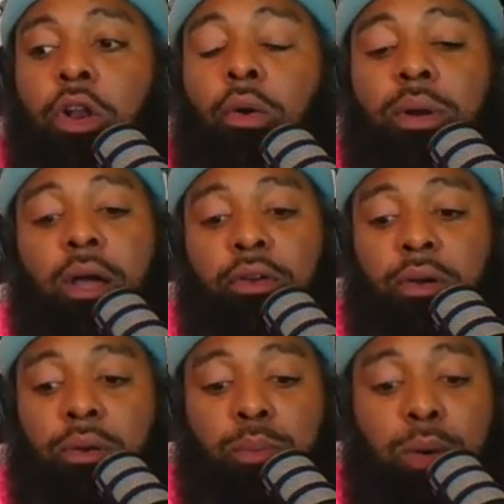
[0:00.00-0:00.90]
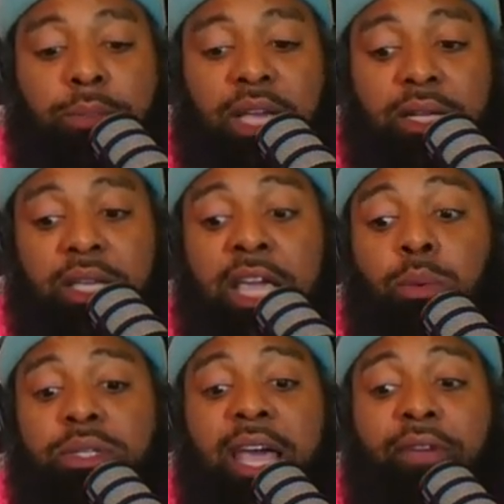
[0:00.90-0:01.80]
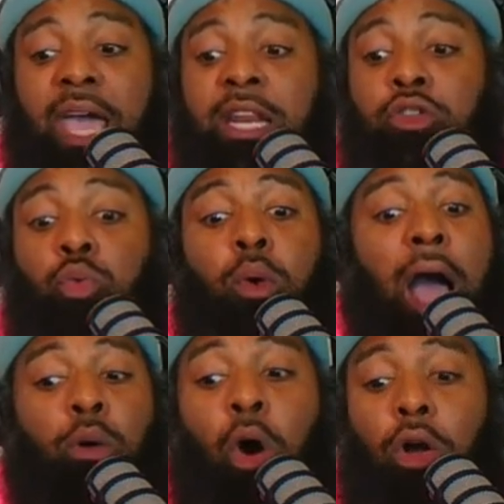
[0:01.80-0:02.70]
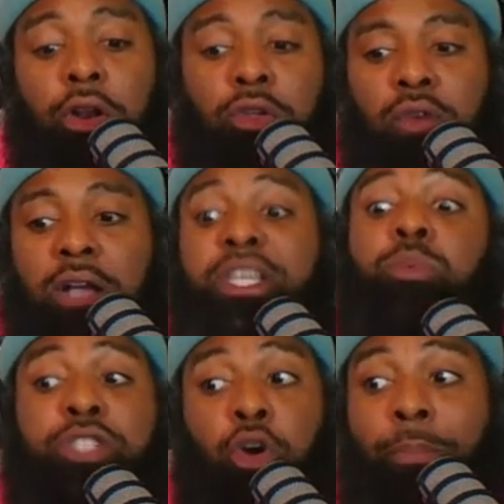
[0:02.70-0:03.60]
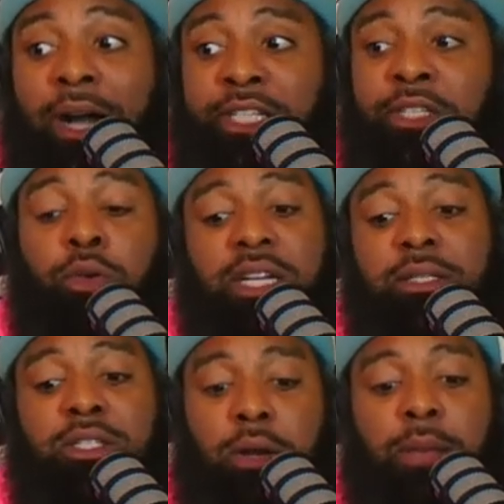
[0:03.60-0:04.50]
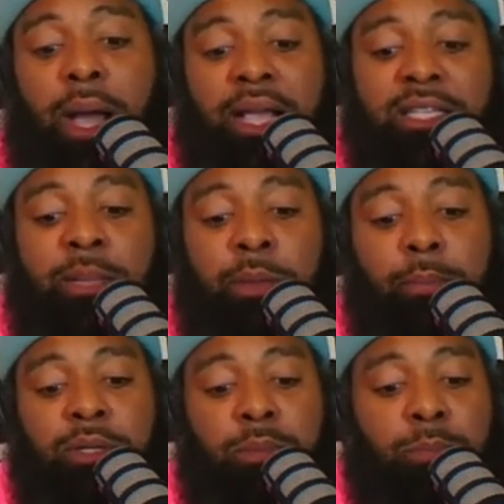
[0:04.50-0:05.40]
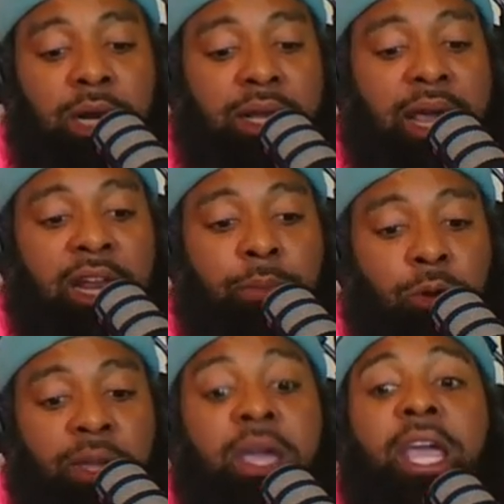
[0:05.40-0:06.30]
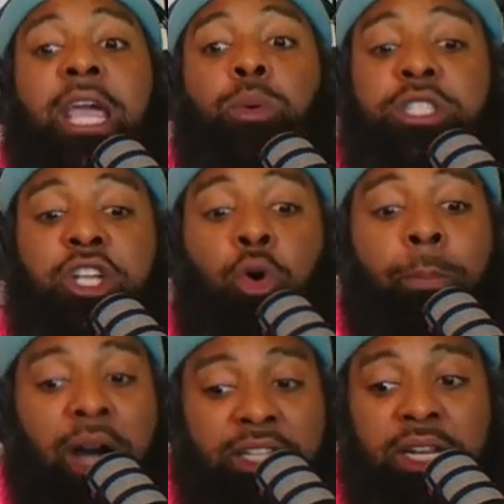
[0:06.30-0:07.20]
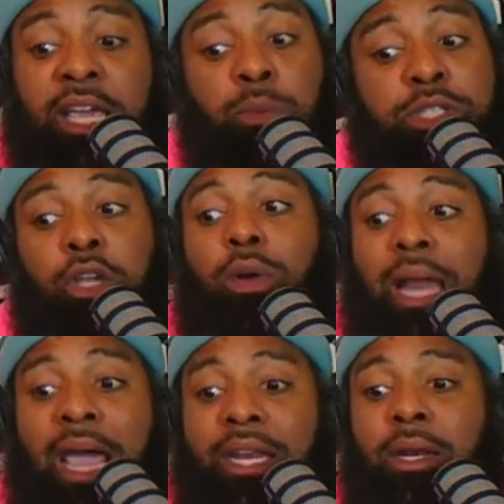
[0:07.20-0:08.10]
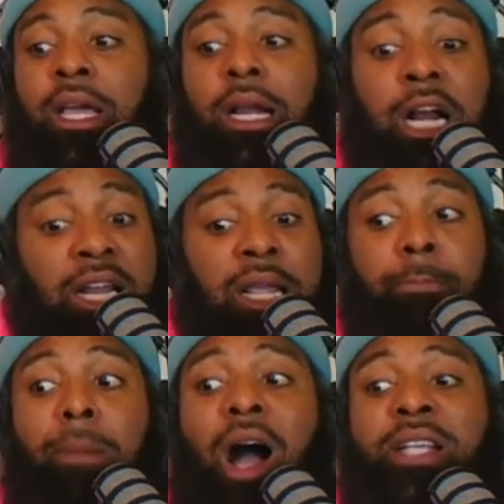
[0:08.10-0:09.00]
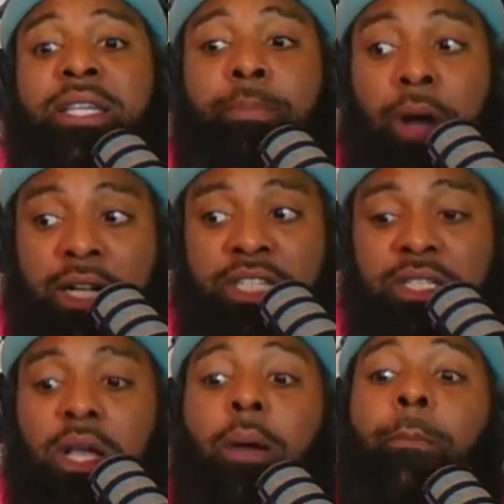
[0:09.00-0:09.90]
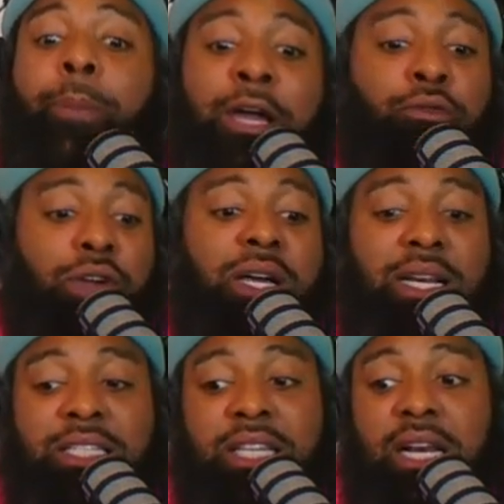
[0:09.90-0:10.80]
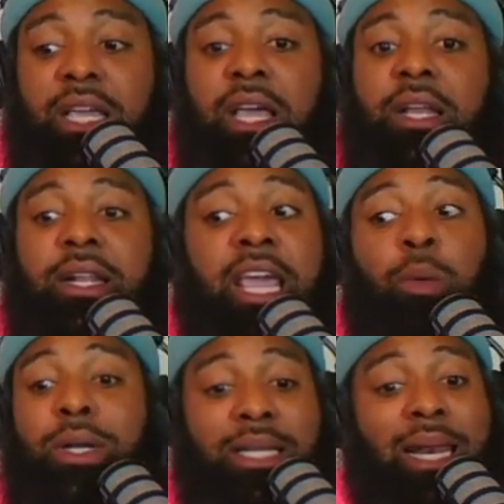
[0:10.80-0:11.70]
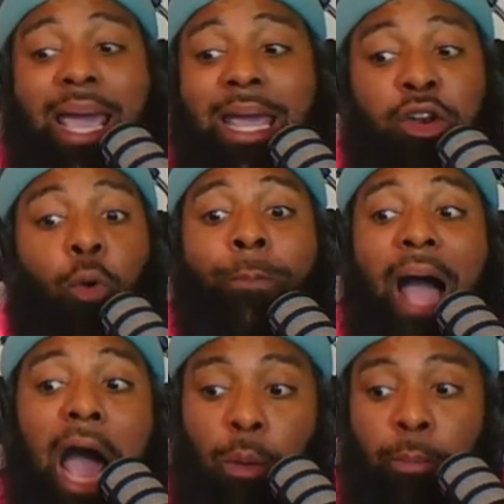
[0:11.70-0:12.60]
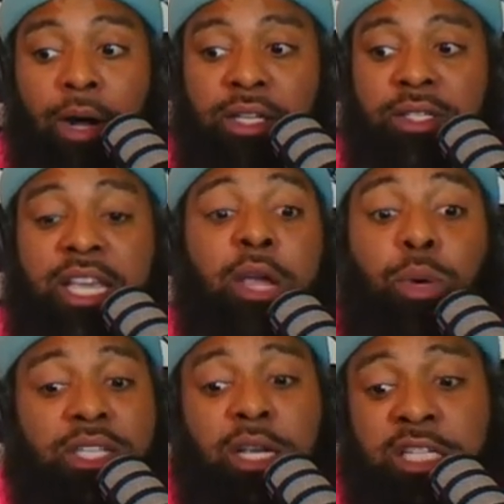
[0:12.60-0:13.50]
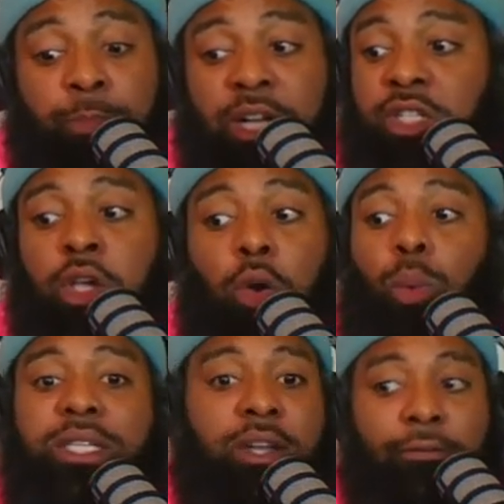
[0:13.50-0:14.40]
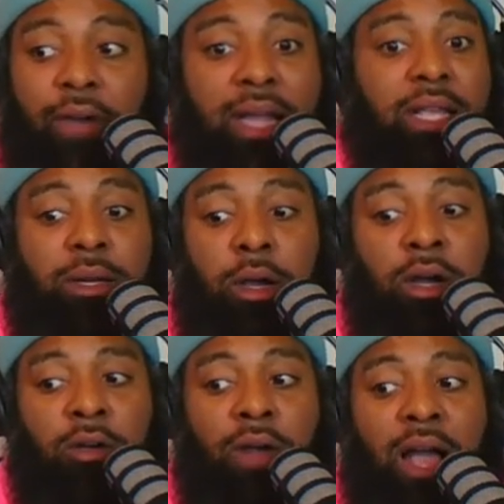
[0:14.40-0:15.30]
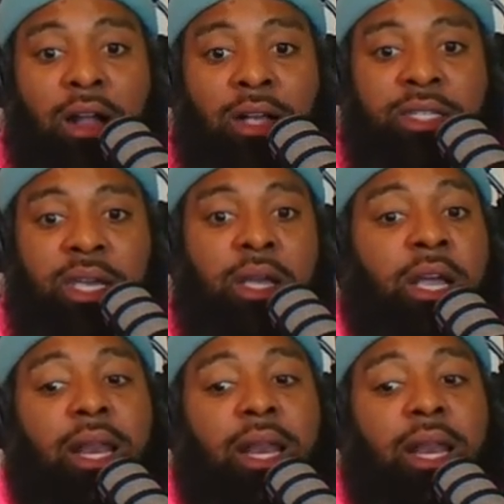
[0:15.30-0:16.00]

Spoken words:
No. What I'm saying is, Devin Haney throughout all of those rounds, he was still punching. I guess let me clear that up a little bit. He was still punching and he was still landing clean boxing punches, but realistically, he wasn't landing no power punches. His punches wasn't affecting Ryan Garcia.